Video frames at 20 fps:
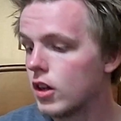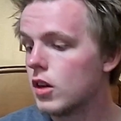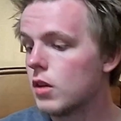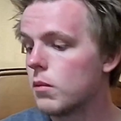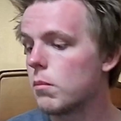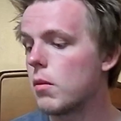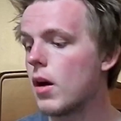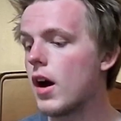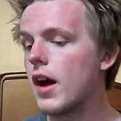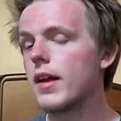
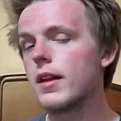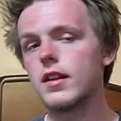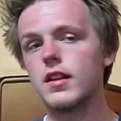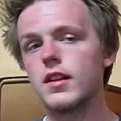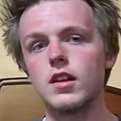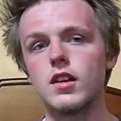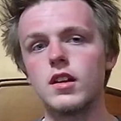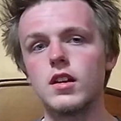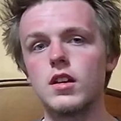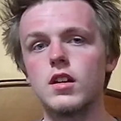But
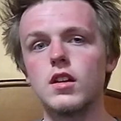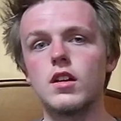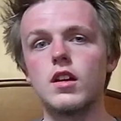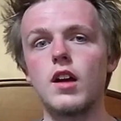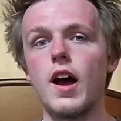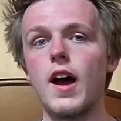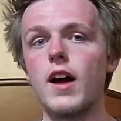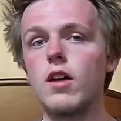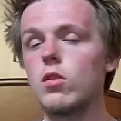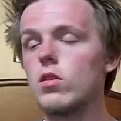
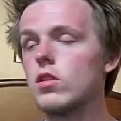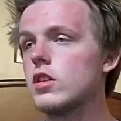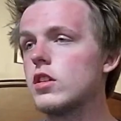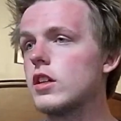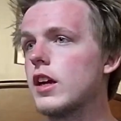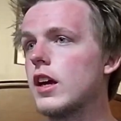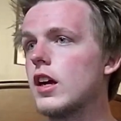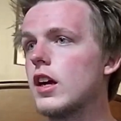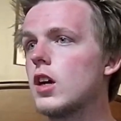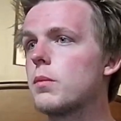I don't really
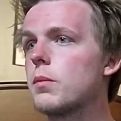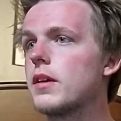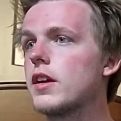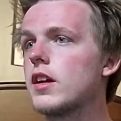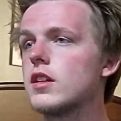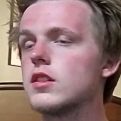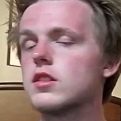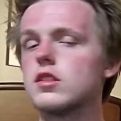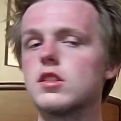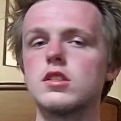care
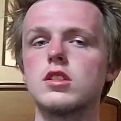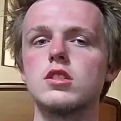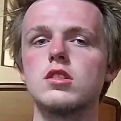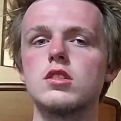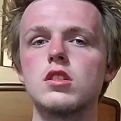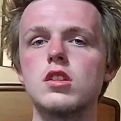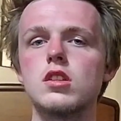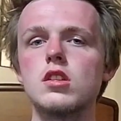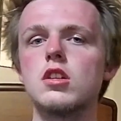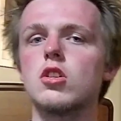because this is
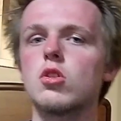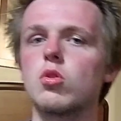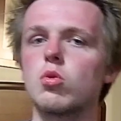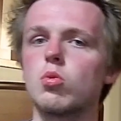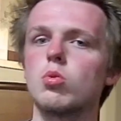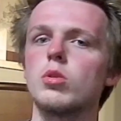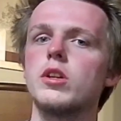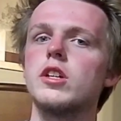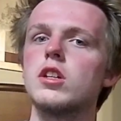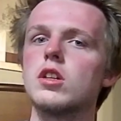the
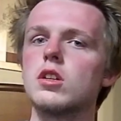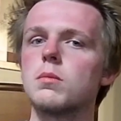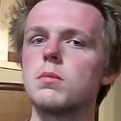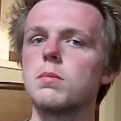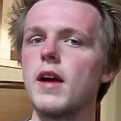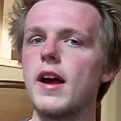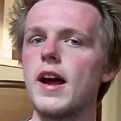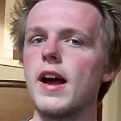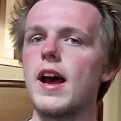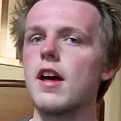career
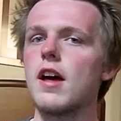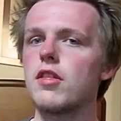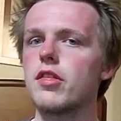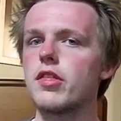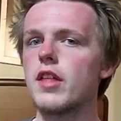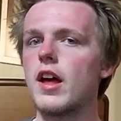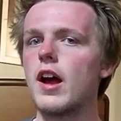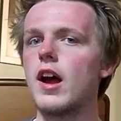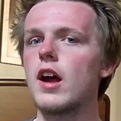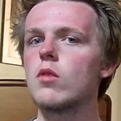path
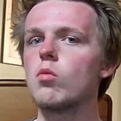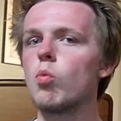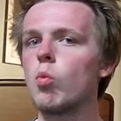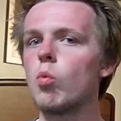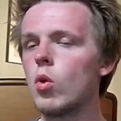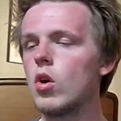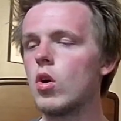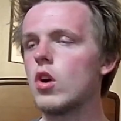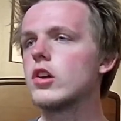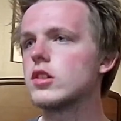that I
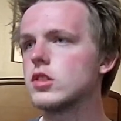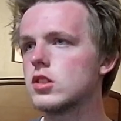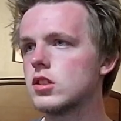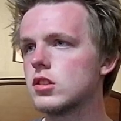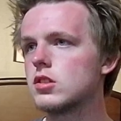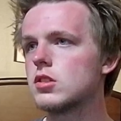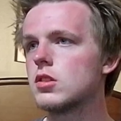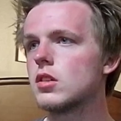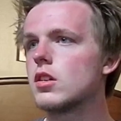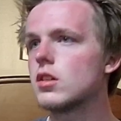want
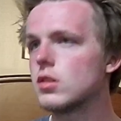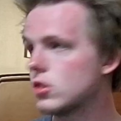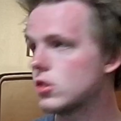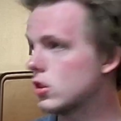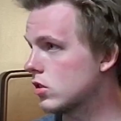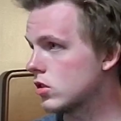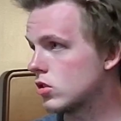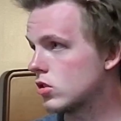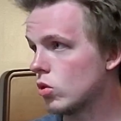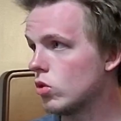to,
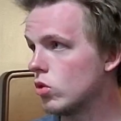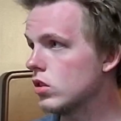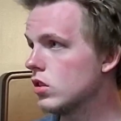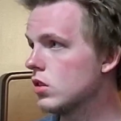just solely